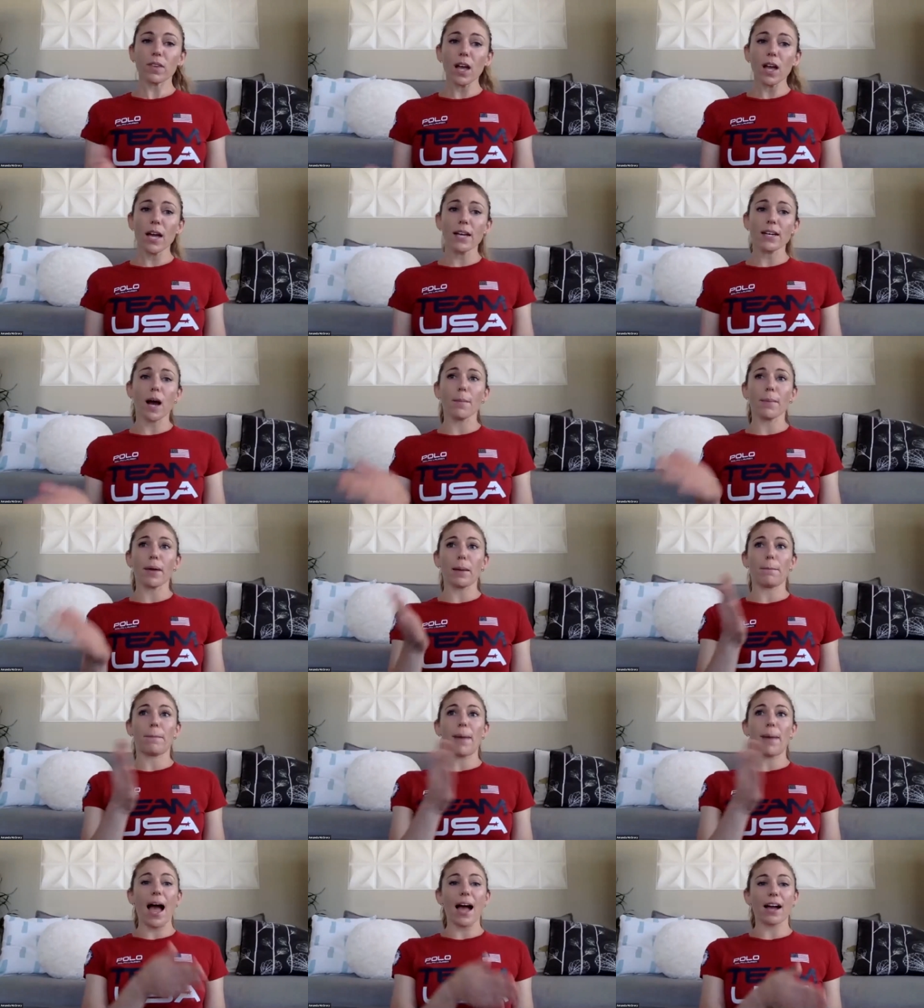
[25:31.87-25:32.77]
And coming
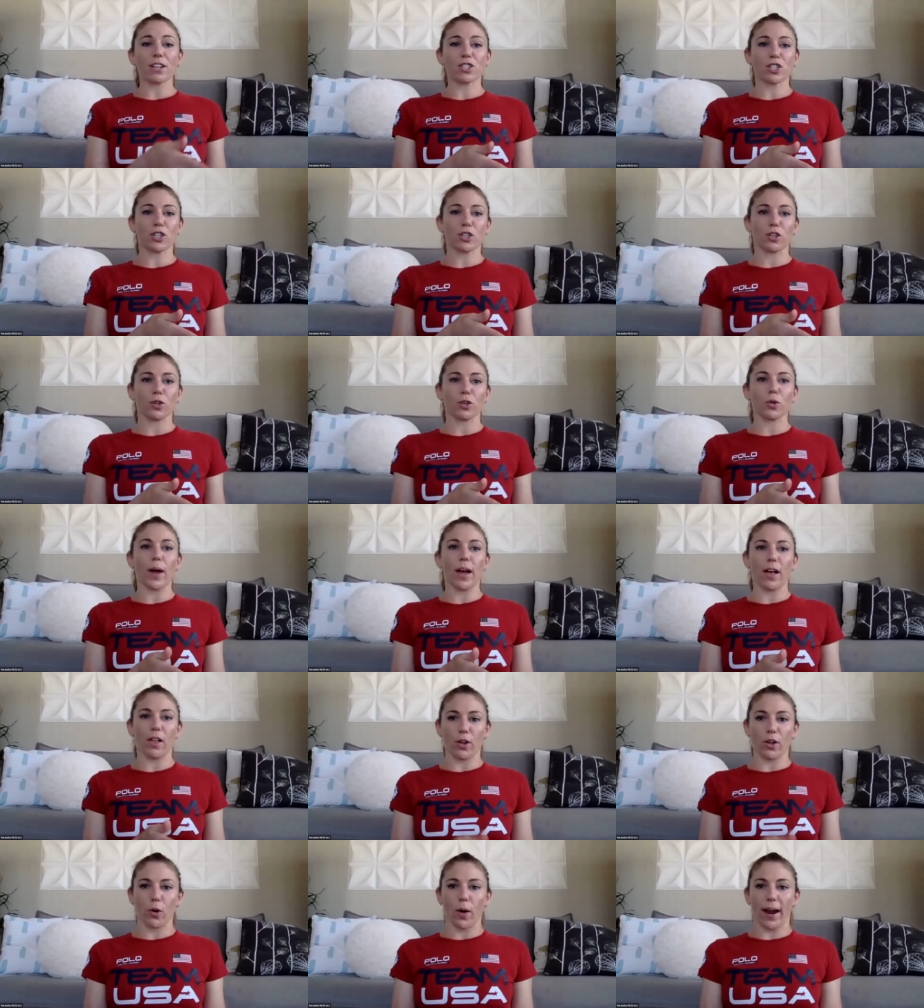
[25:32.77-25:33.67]
back to
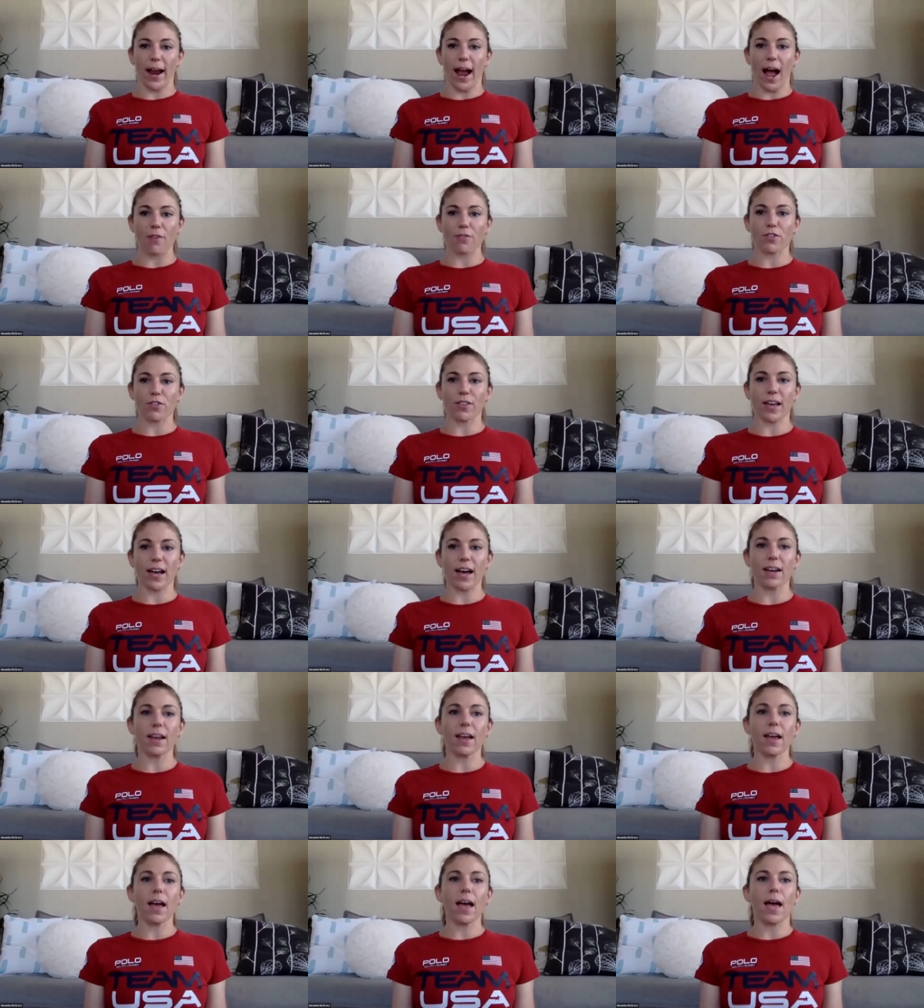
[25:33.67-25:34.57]
Illinois after that
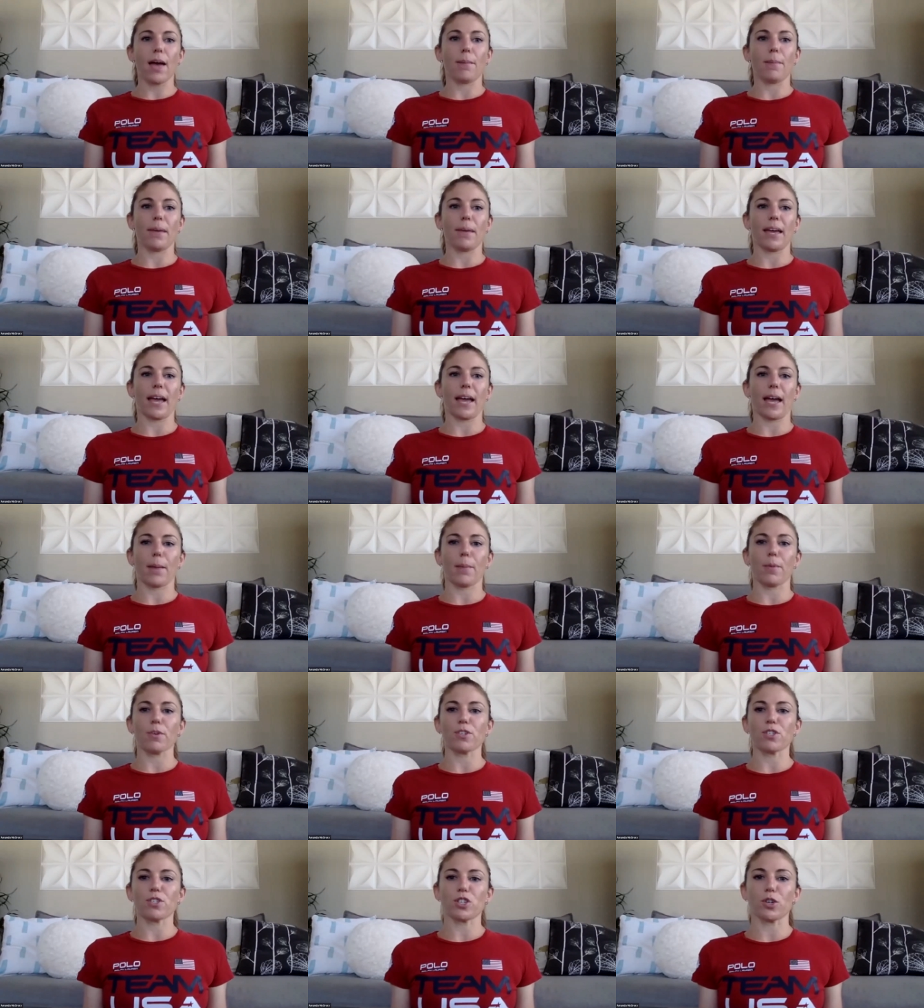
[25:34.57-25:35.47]
and being
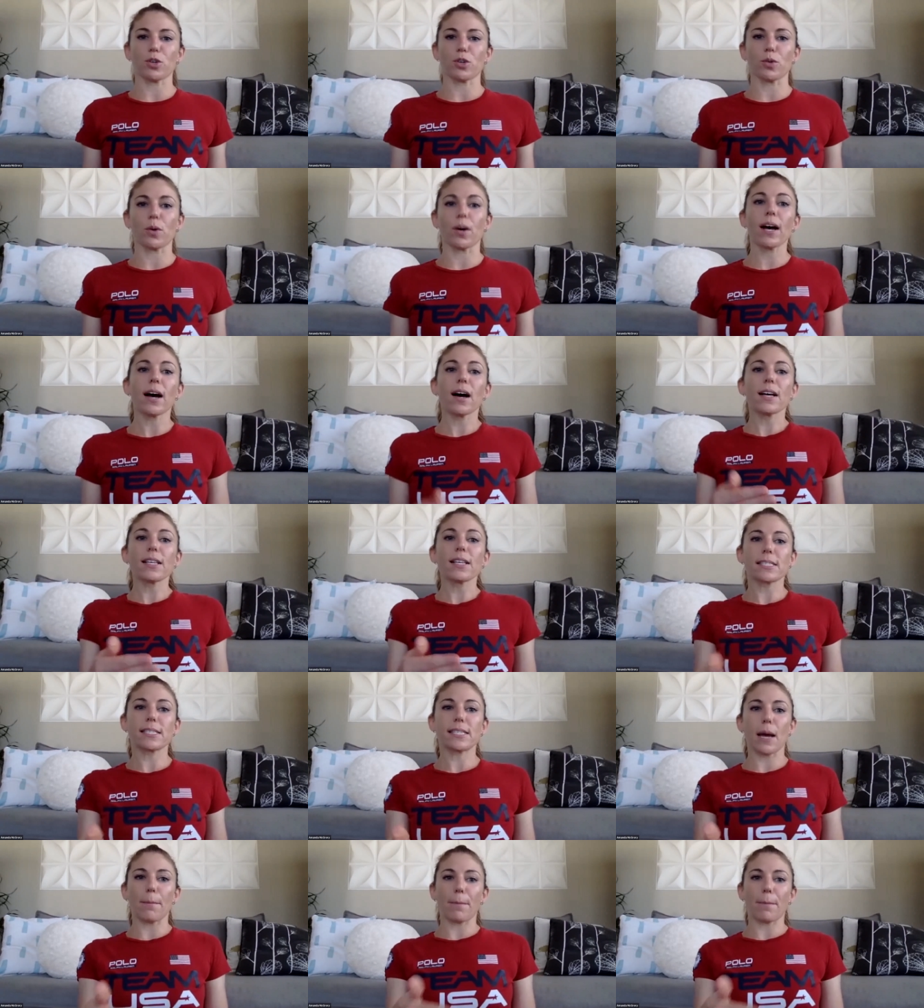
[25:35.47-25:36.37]
able to
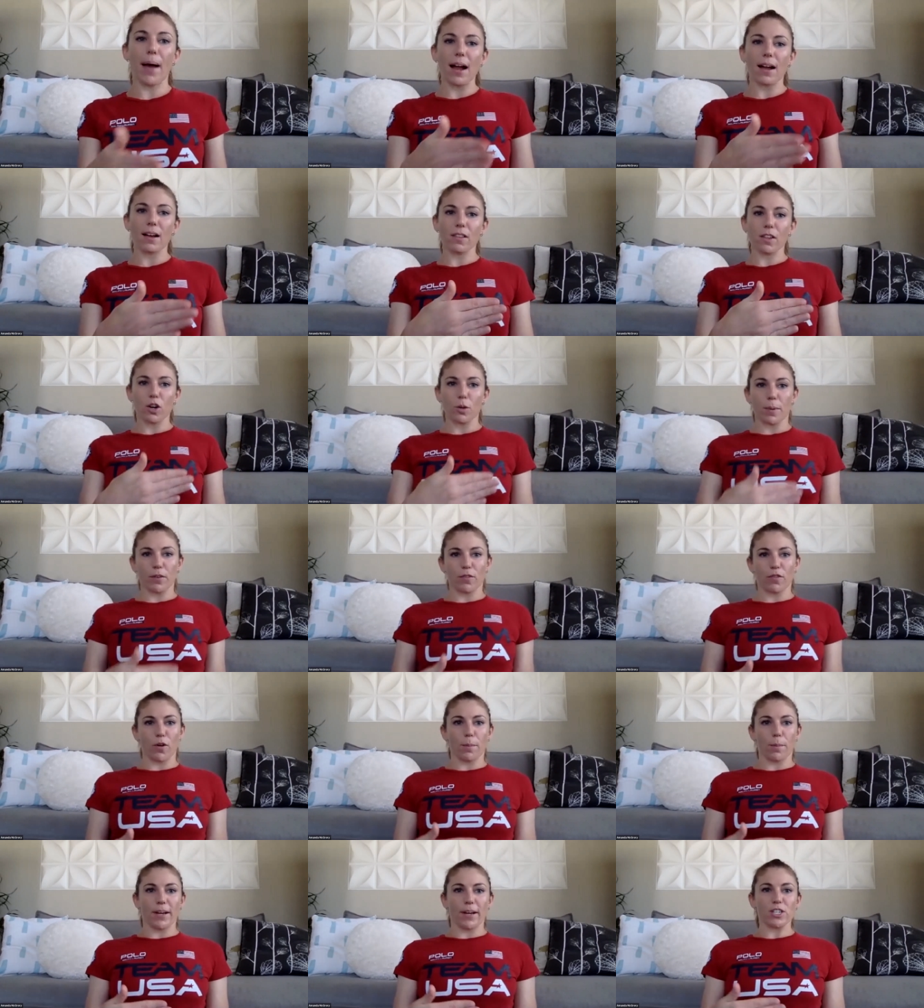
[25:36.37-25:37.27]
step back a little bit
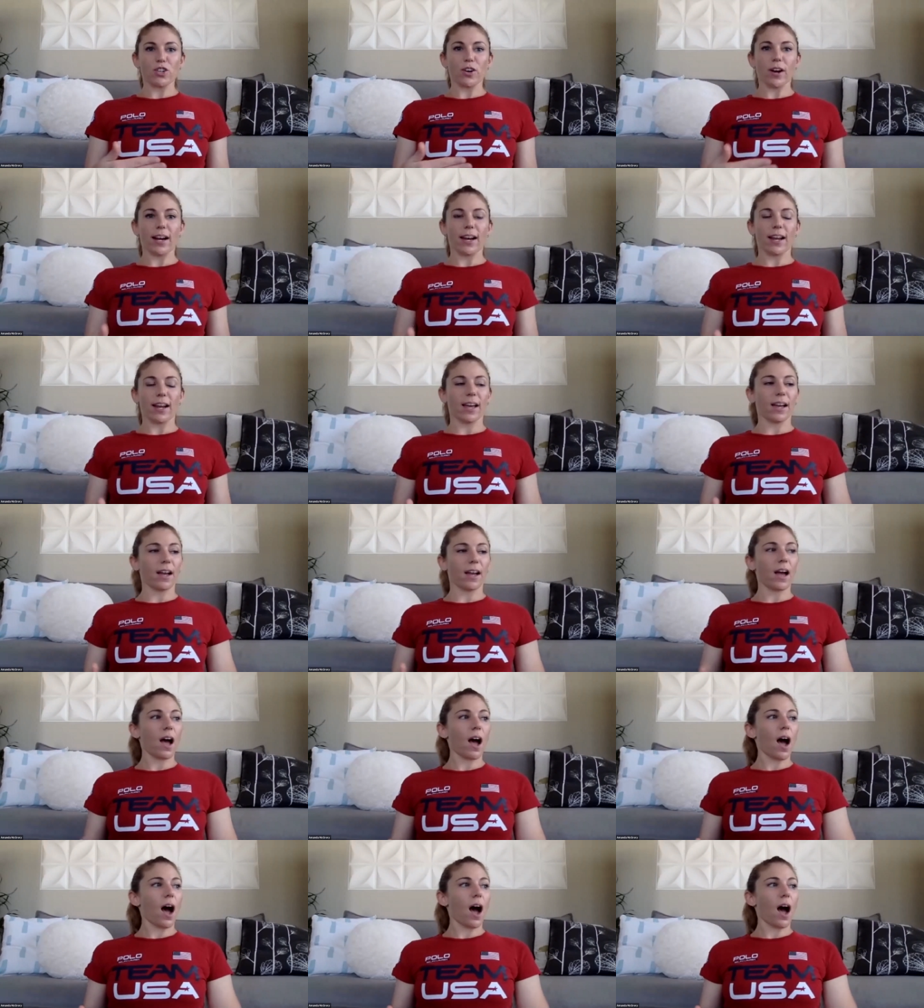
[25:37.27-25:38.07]
from my training,